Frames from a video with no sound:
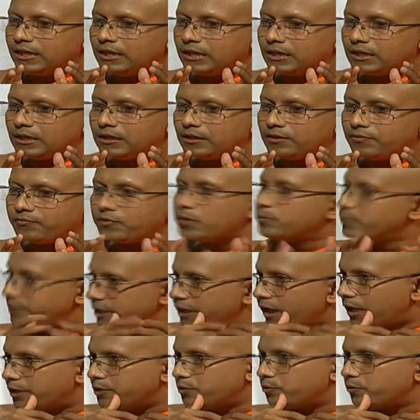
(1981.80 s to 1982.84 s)
from the
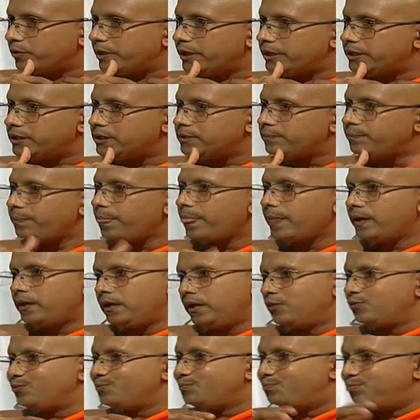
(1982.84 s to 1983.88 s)
Ayurveda.
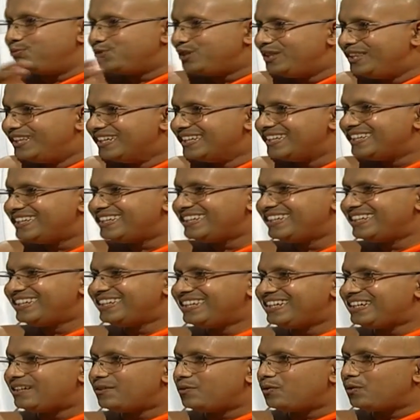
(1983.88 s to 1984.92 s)
Now Buddha
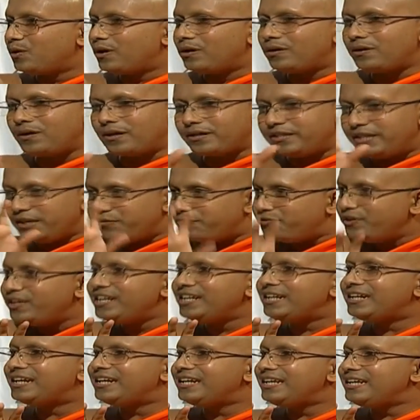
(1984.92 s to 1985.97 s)

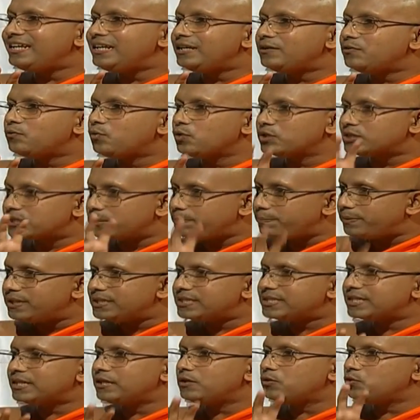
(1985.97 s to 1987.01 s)
definitely was a
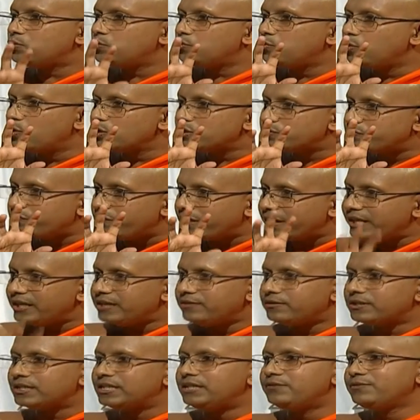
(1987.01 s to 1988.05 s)
person who was
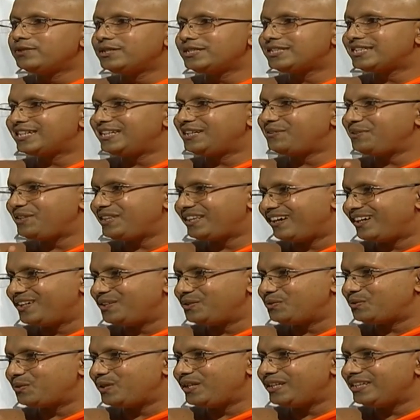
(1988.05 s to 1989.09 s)
very conversant with
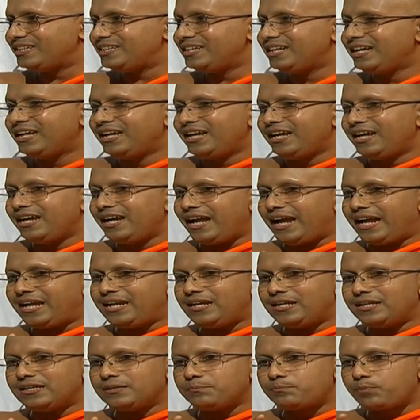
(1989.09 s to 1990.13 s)
Ayurveda,
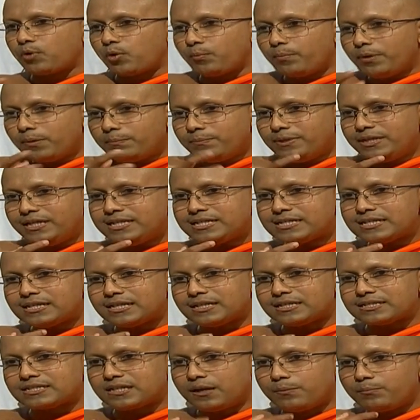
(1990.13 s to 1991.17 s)
and probably
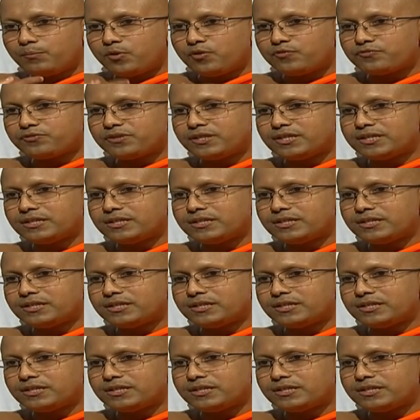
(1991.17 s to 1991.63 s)
some of